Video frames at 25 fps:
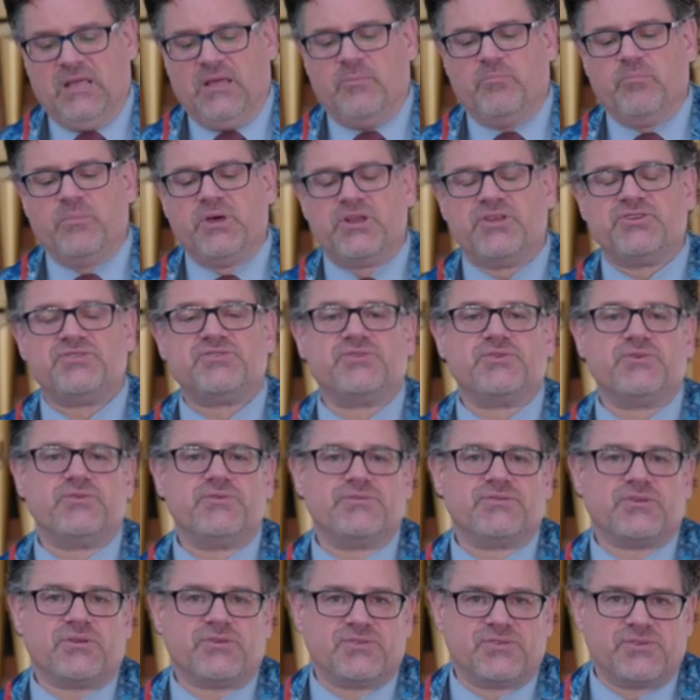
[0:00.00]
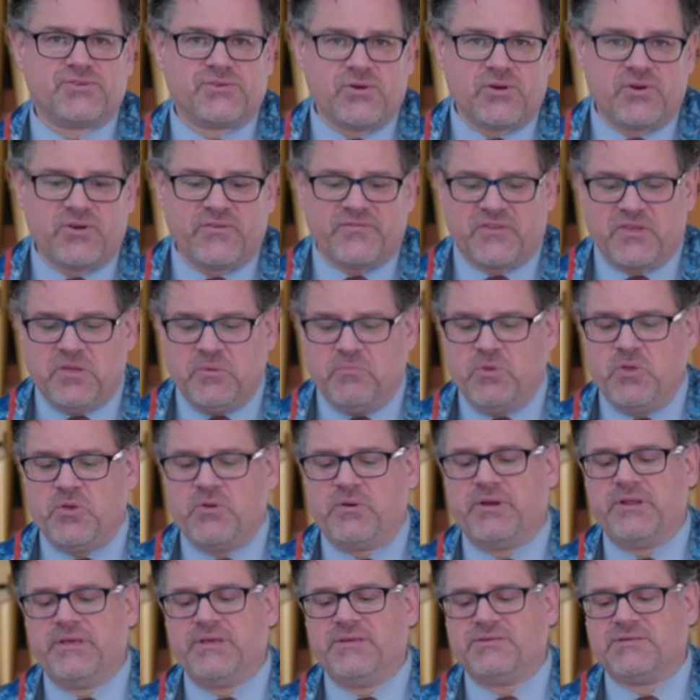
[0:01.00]
Ministers serve
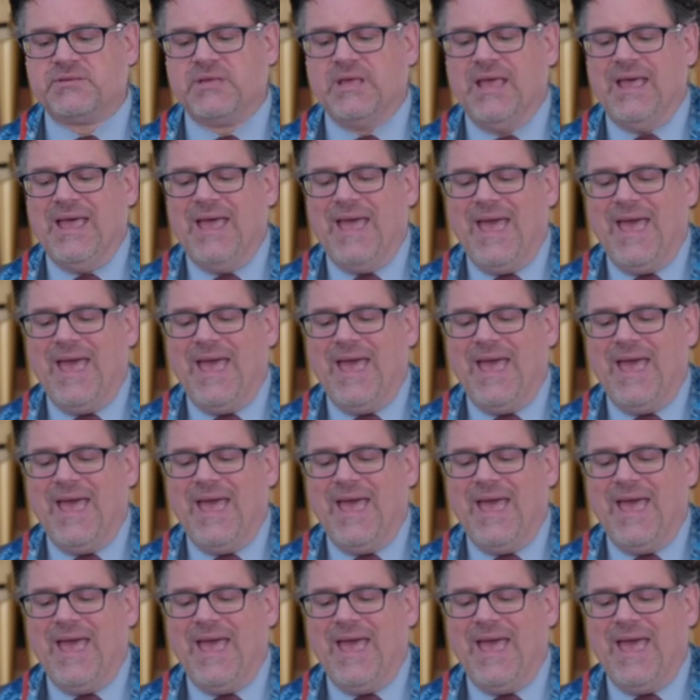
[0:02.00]
communities